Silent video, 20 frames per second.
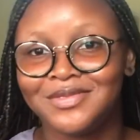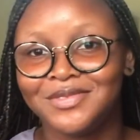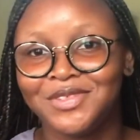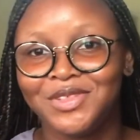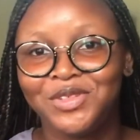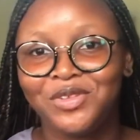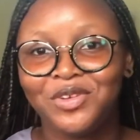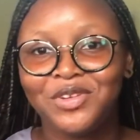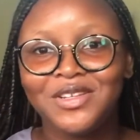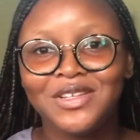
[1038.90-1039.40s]
You
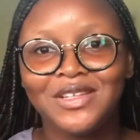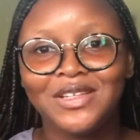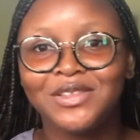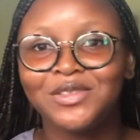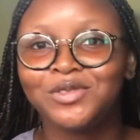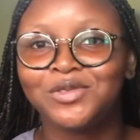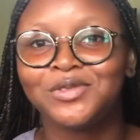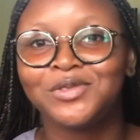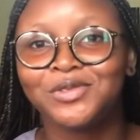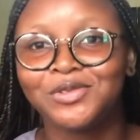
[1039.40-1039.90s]
don't
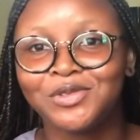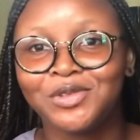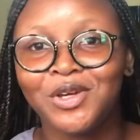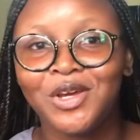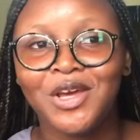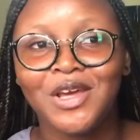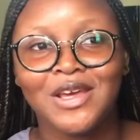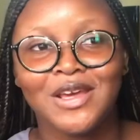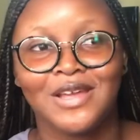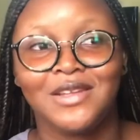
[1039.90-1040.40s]
need to,
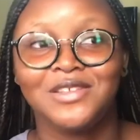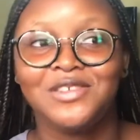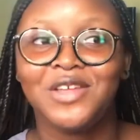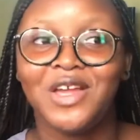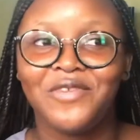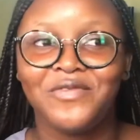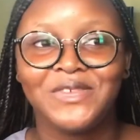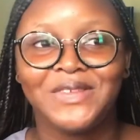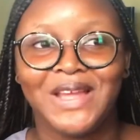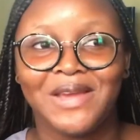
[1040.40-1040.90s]
and it's not
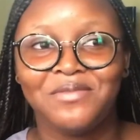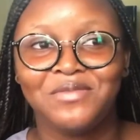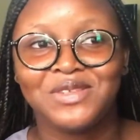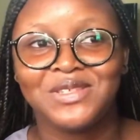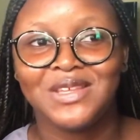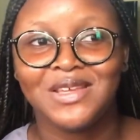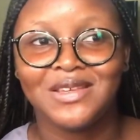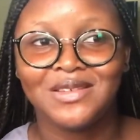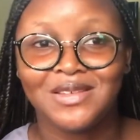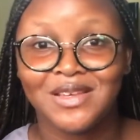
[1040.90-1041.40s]
every time you
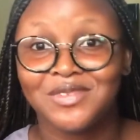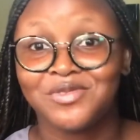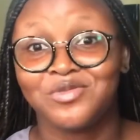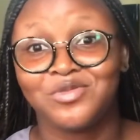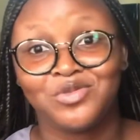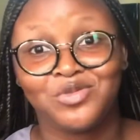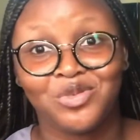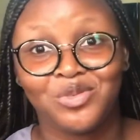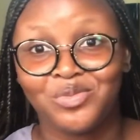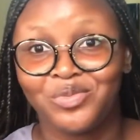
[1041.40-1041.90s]
say yes to
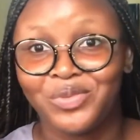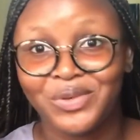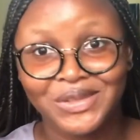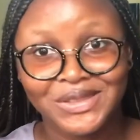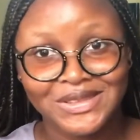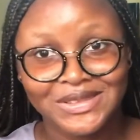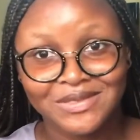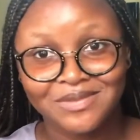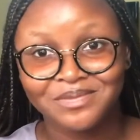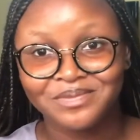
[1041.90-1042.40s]

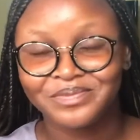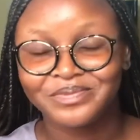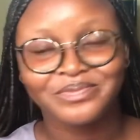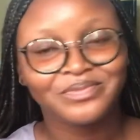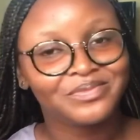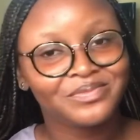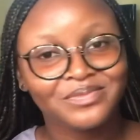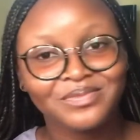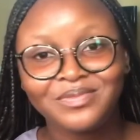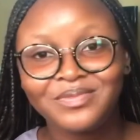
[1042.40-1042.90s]
somebody,
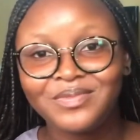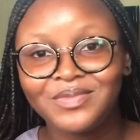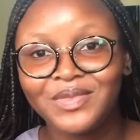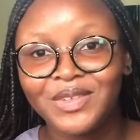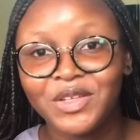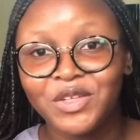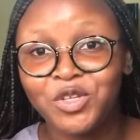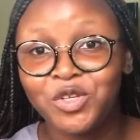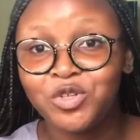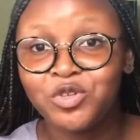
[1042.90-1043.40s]

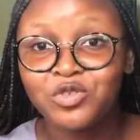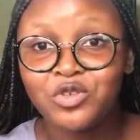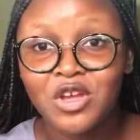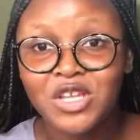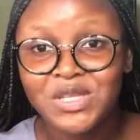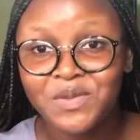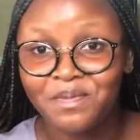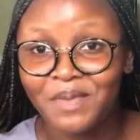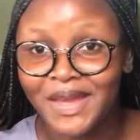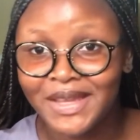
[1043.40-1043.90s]
you do not
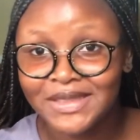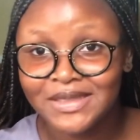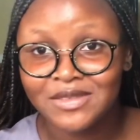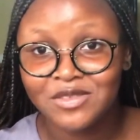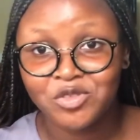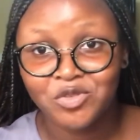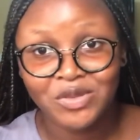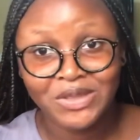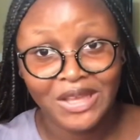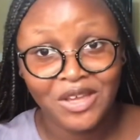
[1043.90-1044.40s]
spend it.
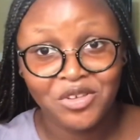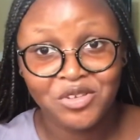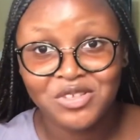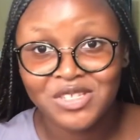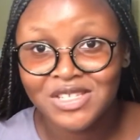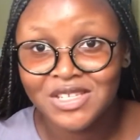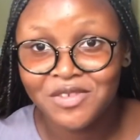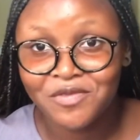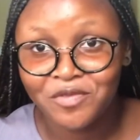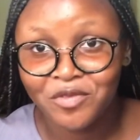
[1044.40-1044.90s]
So what are you
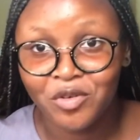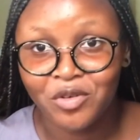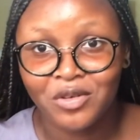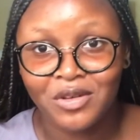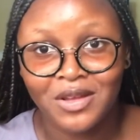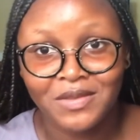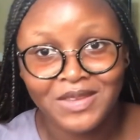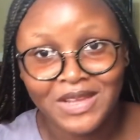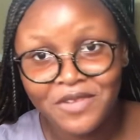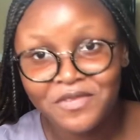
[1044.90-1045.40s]
using it for?
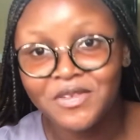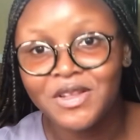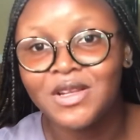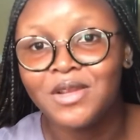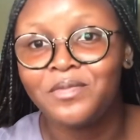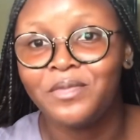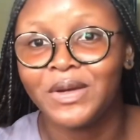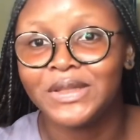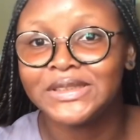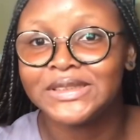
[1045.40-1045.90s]
You're definitely
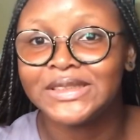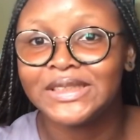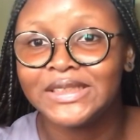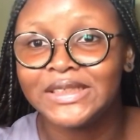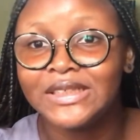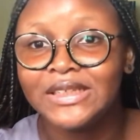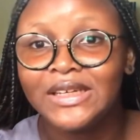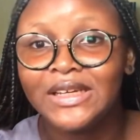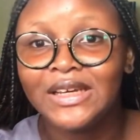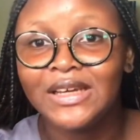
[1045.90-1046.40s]

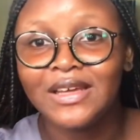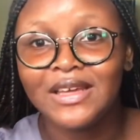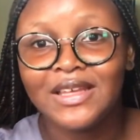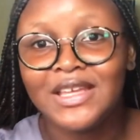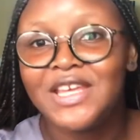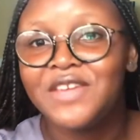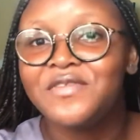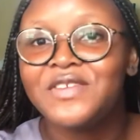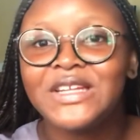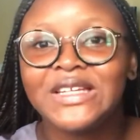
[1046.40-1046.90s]
practically
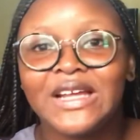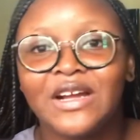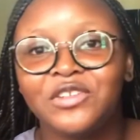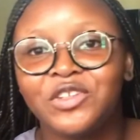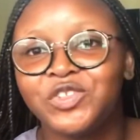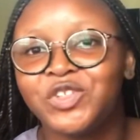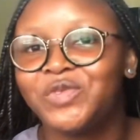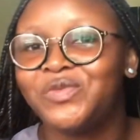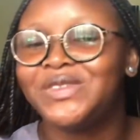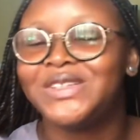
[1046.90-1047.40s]
giving it out to
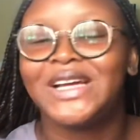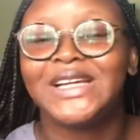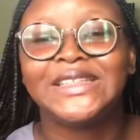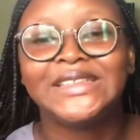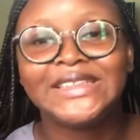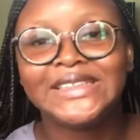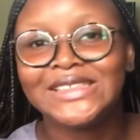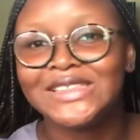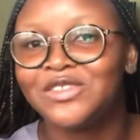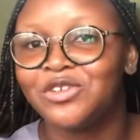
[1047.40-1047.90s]
someone that
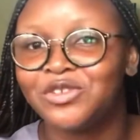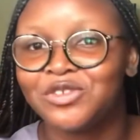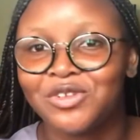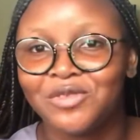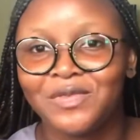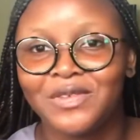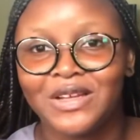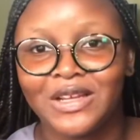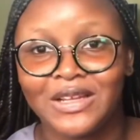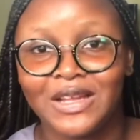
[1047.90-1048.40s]
needs it or
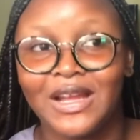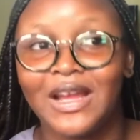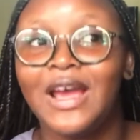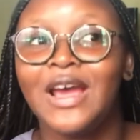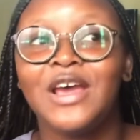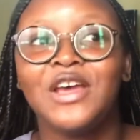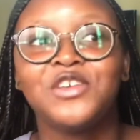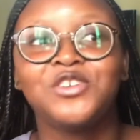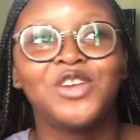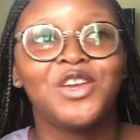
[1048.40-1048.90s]
something like that.
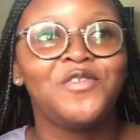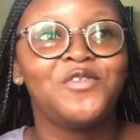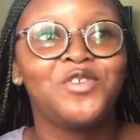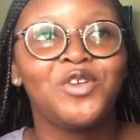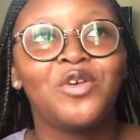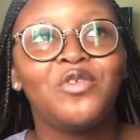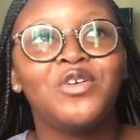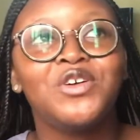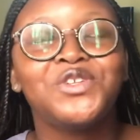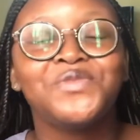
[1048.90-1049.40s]
So if you
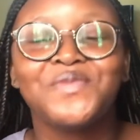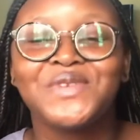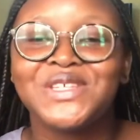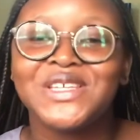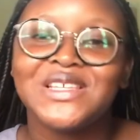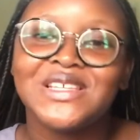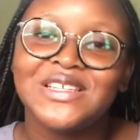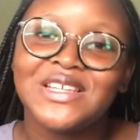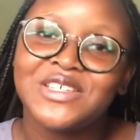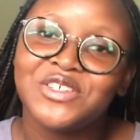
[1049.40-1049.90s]
don't want to be
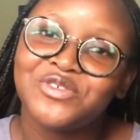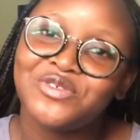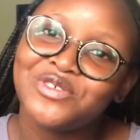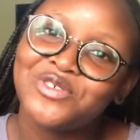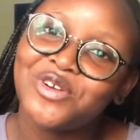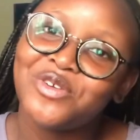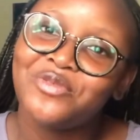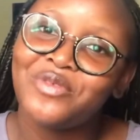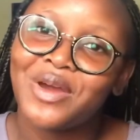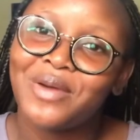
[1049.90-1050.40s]
in a
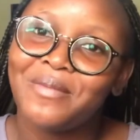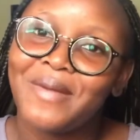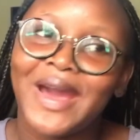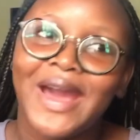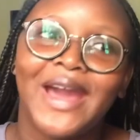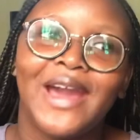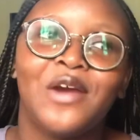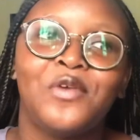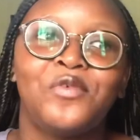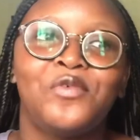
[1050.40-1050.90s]
situation
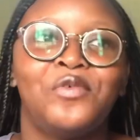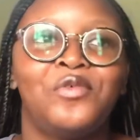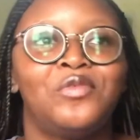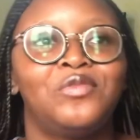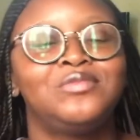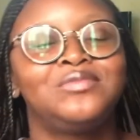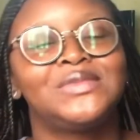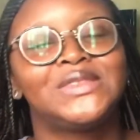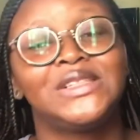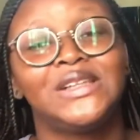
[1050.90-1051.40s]
whereby, oh,
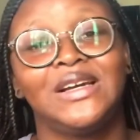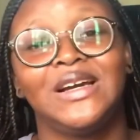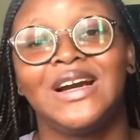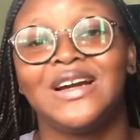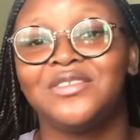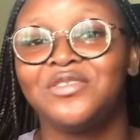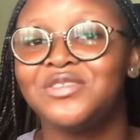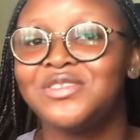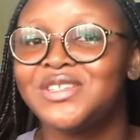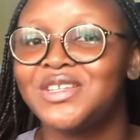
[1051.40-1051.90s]
I
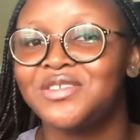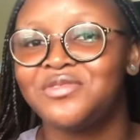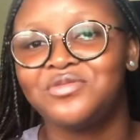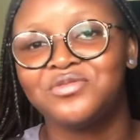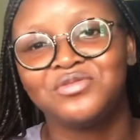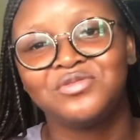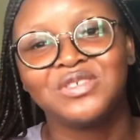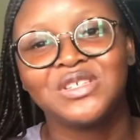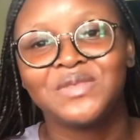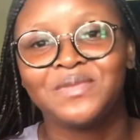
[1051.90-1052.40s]
cannot say no
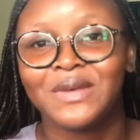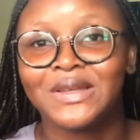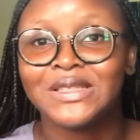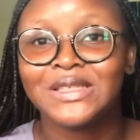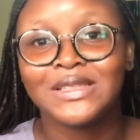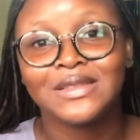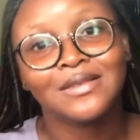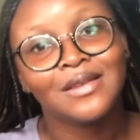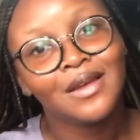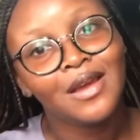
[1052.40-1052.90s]
to this
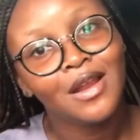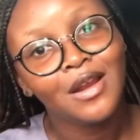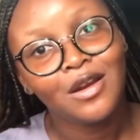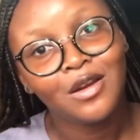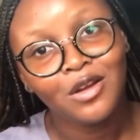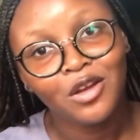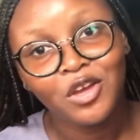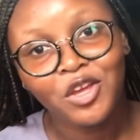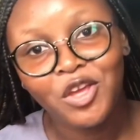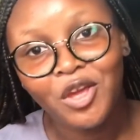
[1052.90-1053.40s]
person,
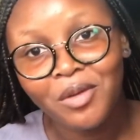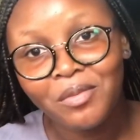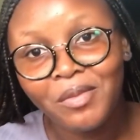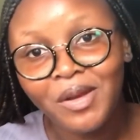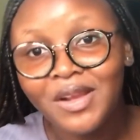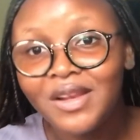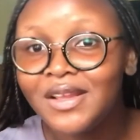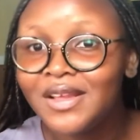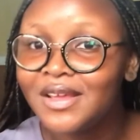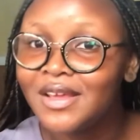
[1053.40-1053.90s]
lock your
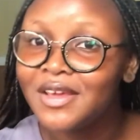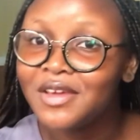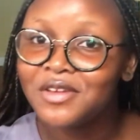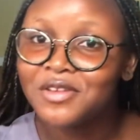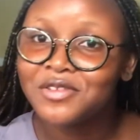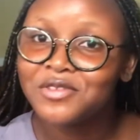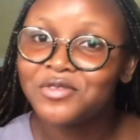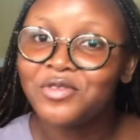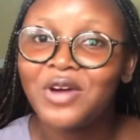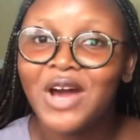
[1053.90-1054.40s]
money.
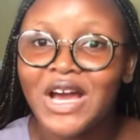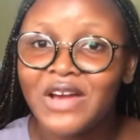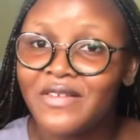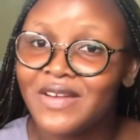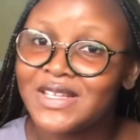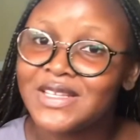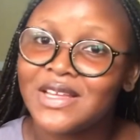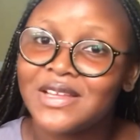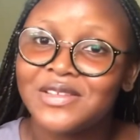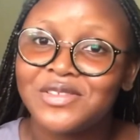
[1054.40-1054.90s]
Don't have
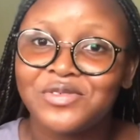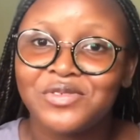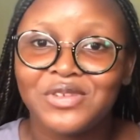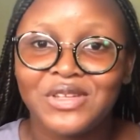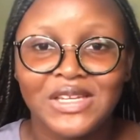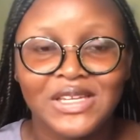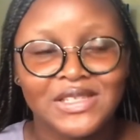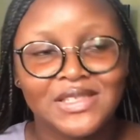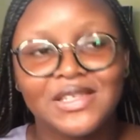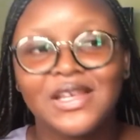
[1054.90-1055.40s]
access to
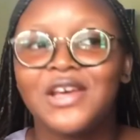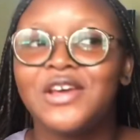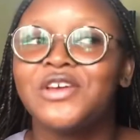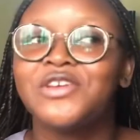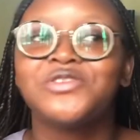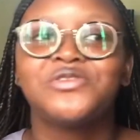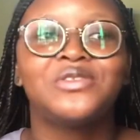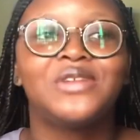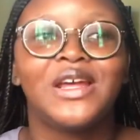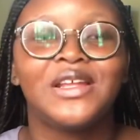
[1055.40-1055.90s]
it,
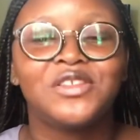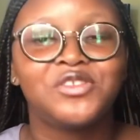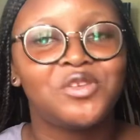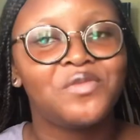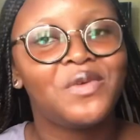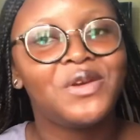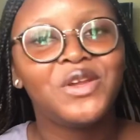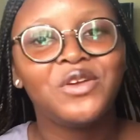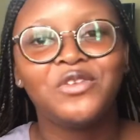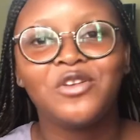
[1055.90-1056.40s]
so that
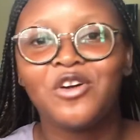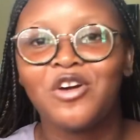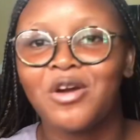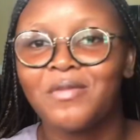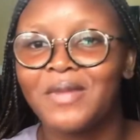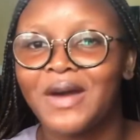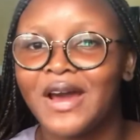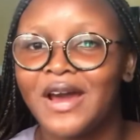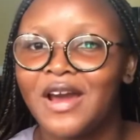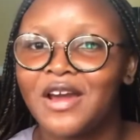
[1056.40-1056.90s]
somebody will not come
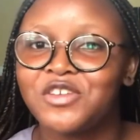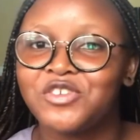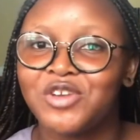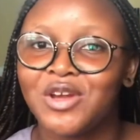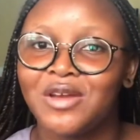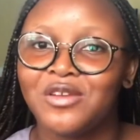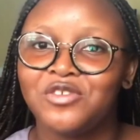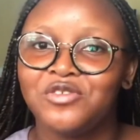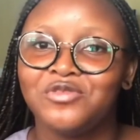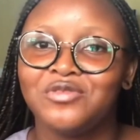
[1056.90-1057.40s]
and ask you
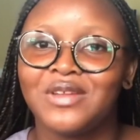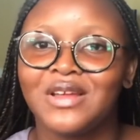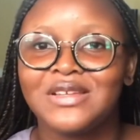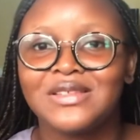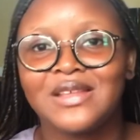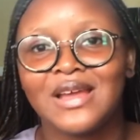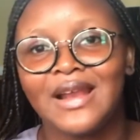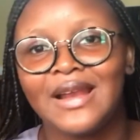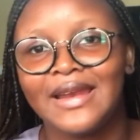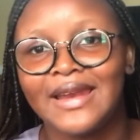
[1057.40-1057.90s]
and you not
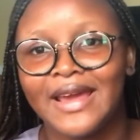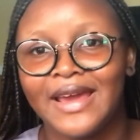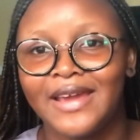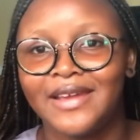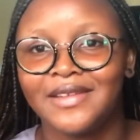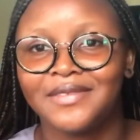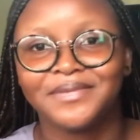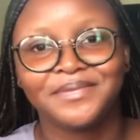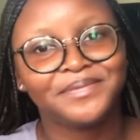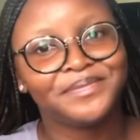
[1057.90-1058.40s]
start
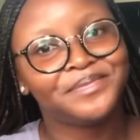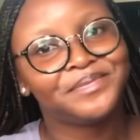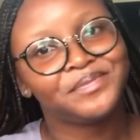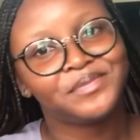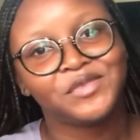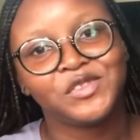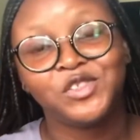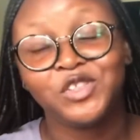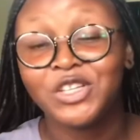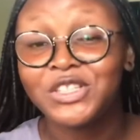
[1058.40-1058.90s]
lying.
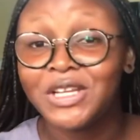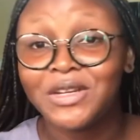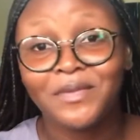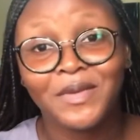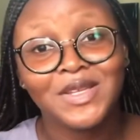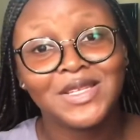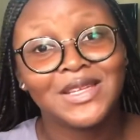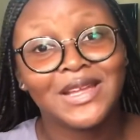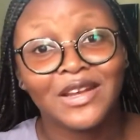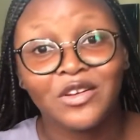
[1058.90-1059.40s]
Just said,
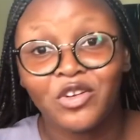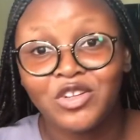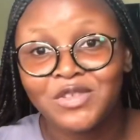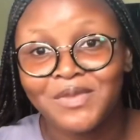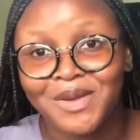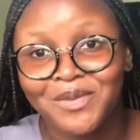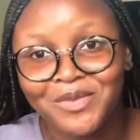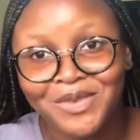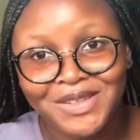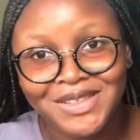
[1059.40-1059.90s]
person, I lost my
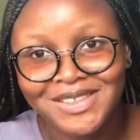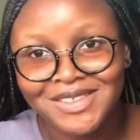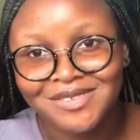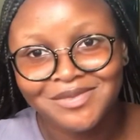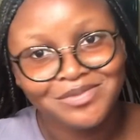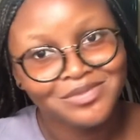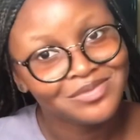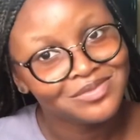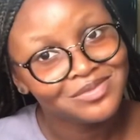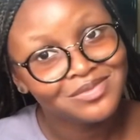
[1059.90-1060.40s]
money.
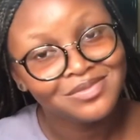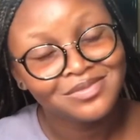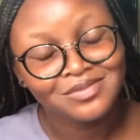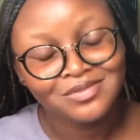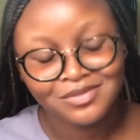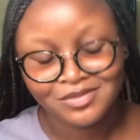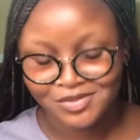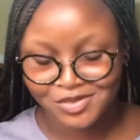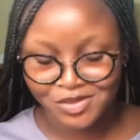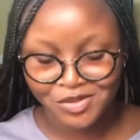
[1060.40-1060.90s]

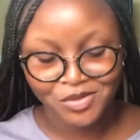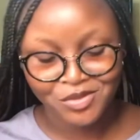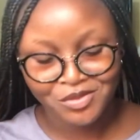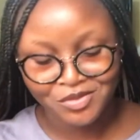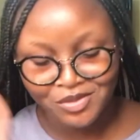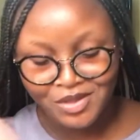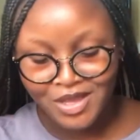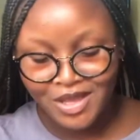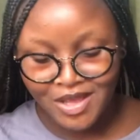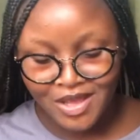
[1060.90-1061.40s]
So
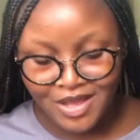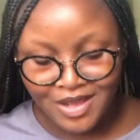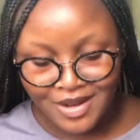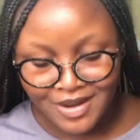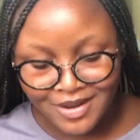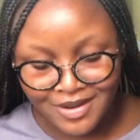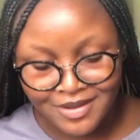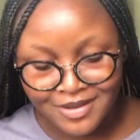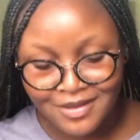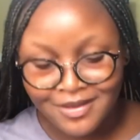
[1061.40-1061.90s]

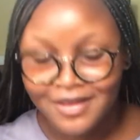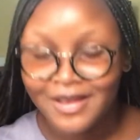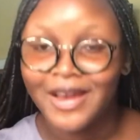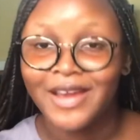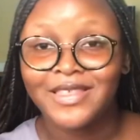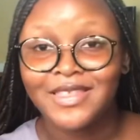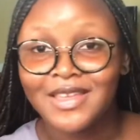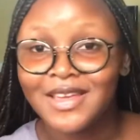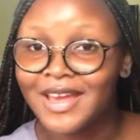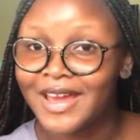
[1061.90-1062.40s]
I
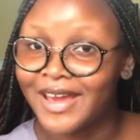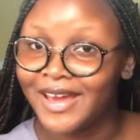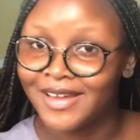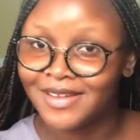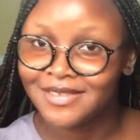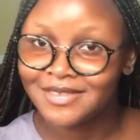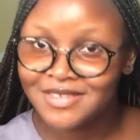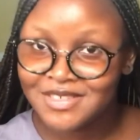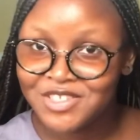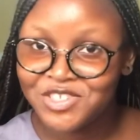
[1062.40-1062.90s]
think I
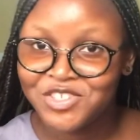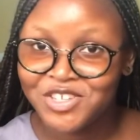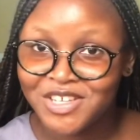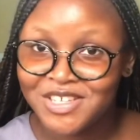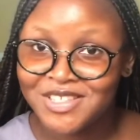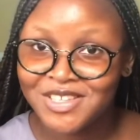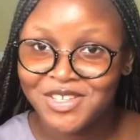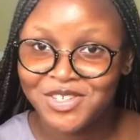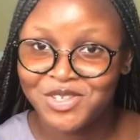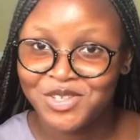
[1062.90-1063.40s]
did
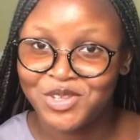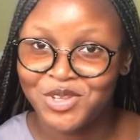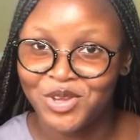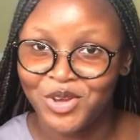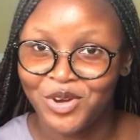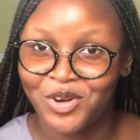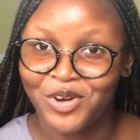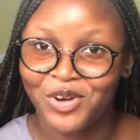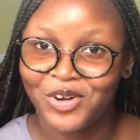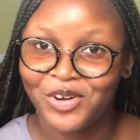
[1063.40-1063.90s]
justice to
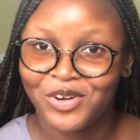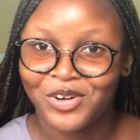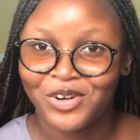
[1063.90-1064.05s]
your